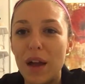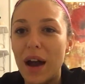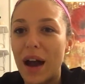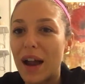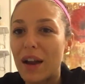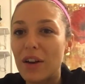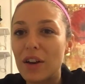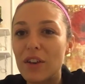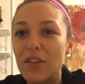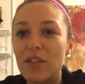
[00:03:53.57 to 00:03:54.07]

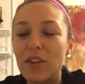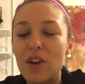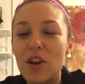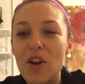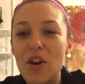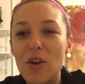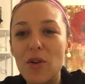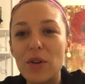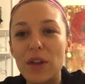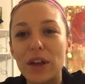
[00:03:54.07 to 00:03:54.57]
I don't even
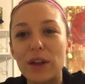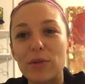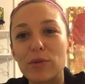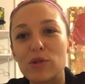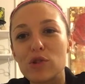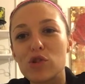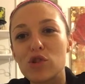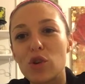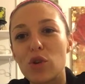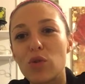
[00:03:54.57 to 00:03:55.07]
know, like, it
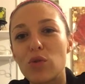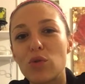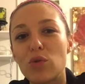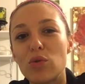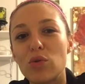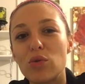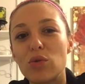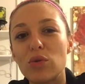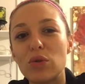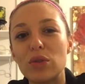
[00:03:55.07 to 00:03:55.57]
was so
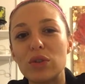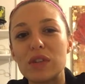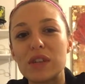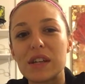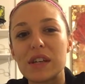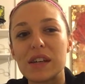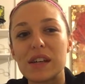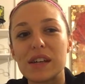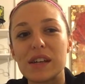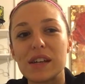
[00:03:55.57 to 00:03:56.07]
cool
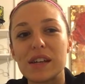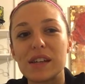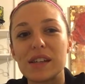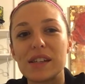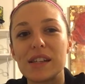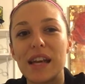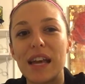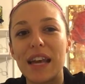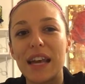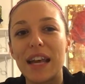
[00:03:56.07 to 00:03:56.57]
to
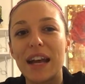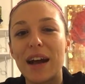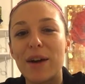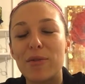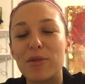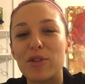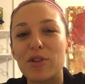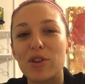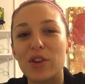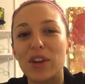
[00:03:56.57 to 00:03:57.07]
hang out
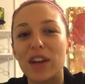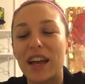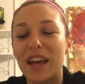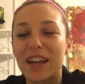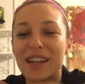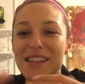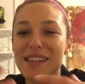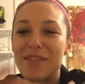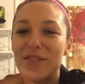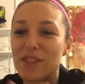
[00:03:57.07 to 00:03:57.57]
with her again,
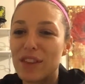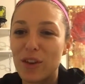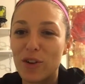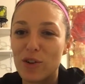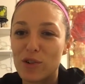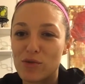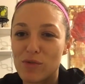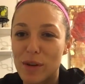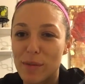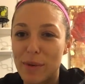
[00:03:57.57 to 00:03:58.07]
because everything
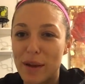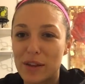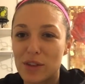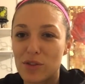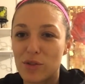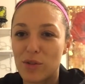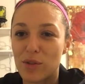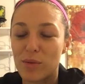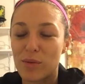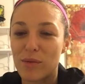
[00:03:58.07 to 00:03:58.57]
goes right back to
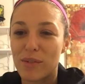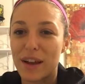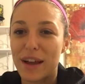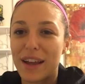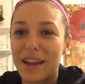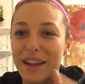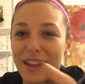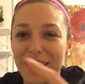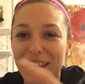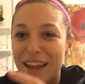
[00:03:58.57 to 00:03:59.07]
normal,
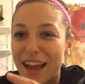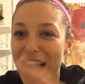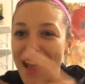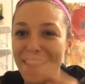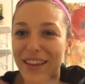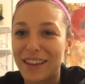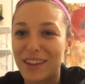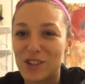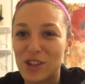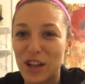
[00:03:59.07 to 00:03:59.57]
right?
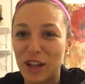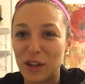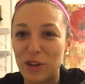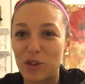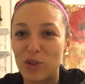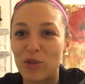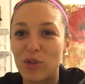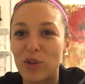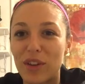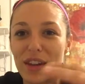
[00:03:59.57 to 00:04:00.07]
Allie and Jacqueline,
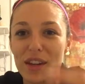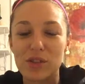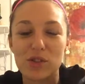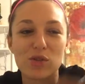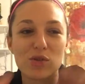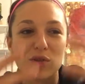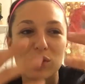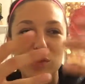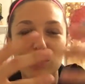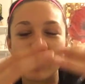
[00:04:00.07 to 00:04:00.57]
you that as
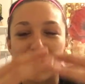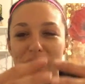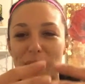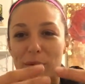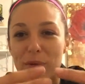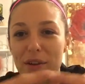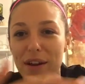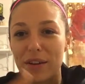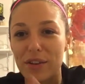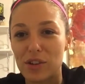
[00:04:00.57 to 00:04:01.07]
soon as we come
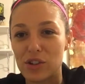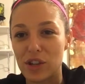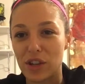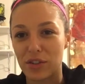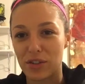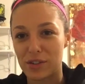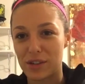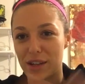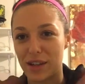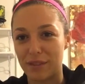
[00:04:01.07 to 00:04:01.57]
around each other,
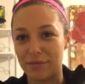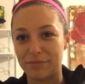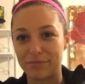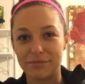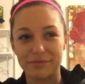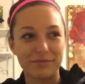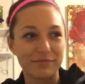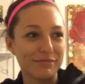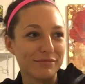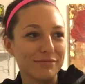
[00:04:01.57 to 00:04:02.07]
it's like,
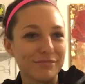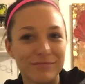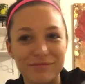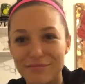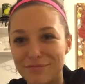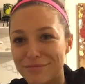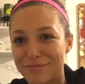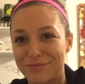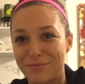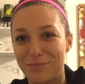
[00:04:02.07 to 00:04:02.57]

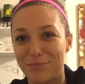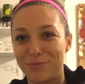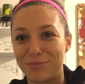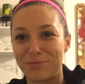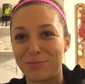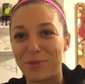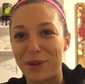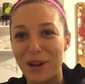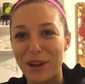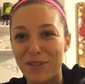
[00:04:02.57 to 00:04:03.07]

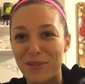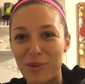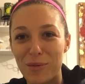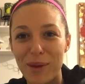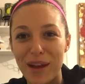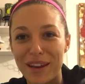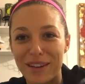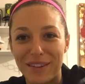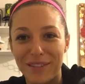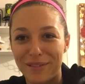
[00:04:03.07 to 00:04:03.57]
where have you
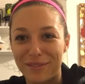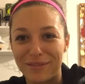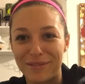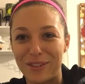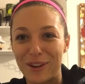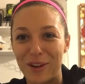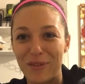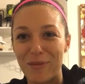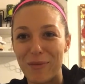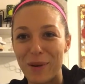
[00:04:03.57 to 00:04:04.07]
been?
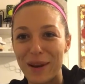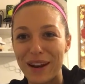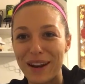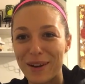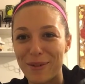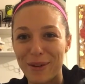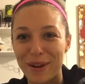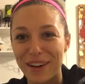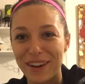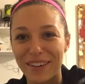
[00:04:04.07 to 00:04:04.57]
You haven't been
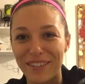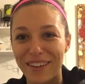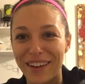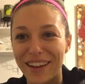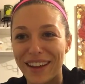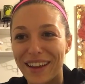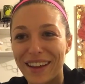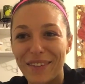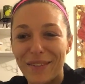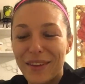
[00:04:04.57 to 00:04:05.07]
anywhere. You're
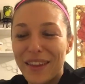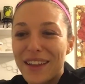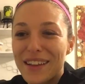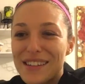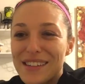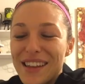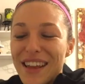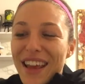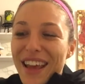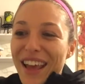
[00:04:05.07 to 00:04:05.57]
right here with
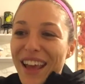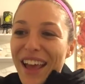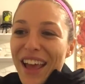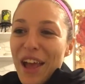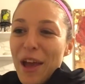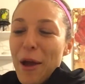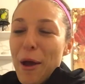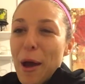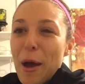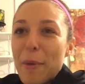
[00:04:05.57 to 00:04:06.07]
us.
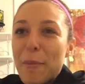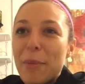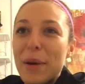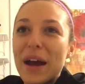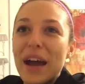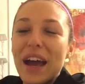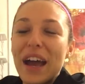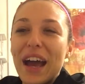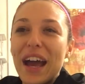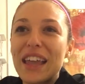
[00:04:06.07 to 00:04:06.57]

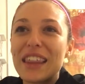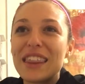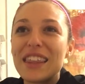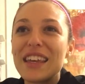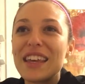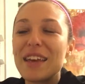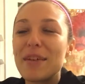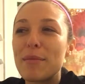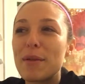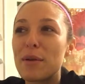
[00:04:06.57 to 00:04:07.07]
But I
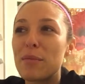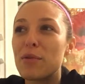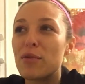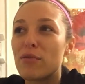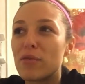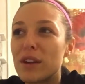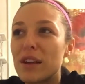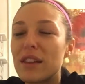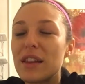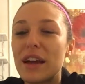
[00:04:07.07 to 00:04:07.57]
think it made me
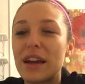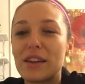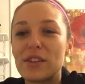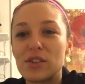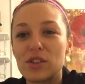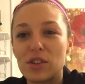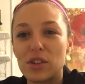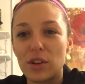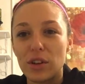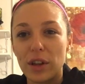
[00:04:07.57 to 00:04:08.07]

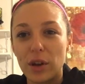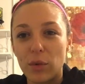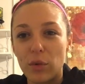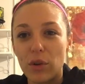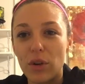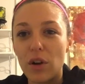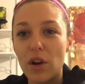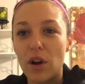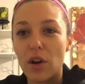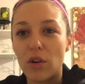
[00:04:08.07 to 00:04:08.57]
realize, you know, like,
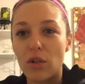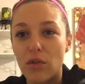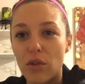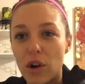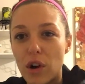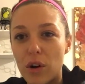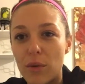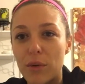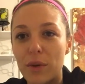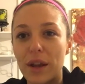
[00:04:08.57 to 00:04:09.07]
we're all
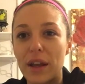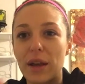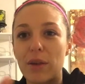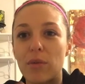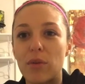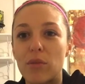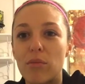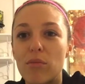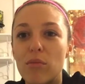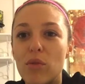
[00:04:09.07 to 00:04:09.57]
growing and
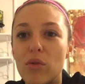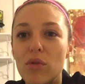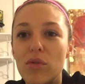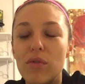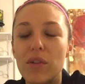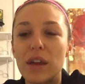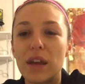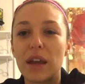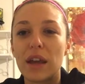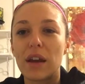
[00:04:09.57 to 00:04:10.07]
we're
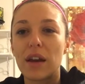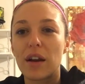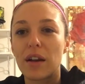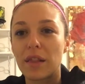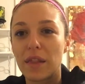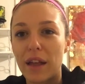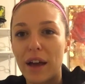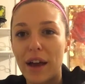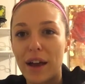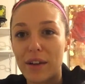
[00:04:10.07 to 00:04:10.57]
moving and our
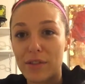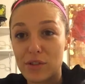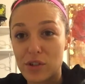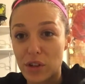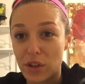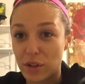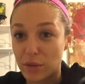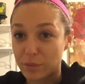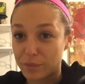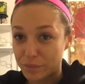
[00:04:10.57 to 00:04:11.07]
lives
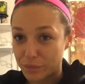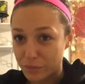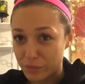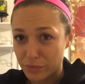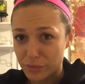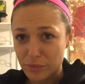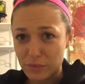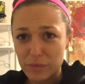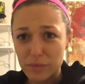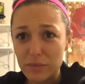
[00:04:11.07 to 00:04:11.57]
are
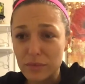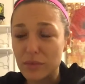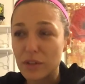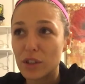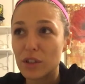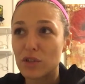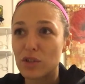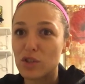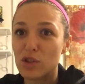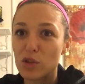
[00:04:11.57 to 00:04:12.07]

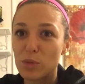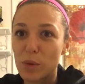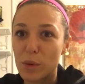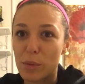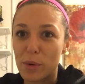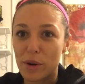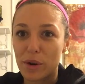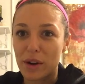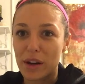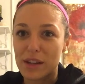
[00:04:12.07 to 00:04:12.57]
super
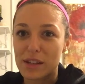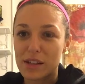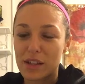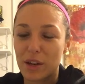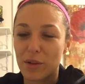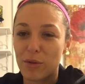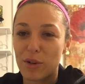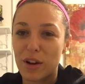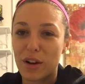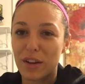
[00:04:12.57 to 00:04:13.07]

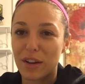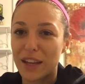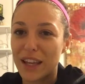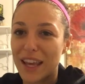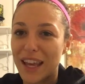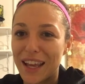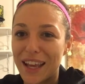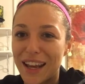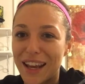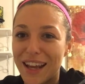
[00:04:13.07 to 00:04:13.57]
progressing. We're all
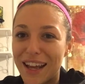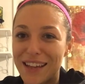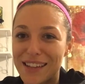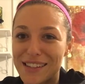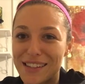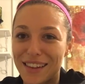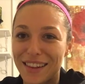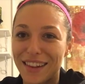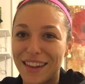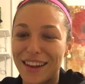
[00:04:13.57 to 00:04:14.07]
kicking
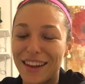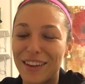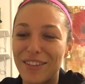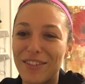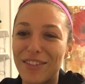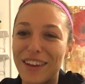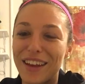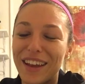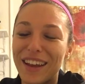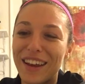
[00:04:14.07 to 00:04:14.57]
ass in life.
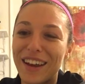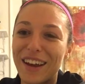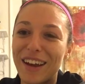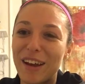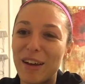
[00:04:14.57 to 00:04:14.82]
And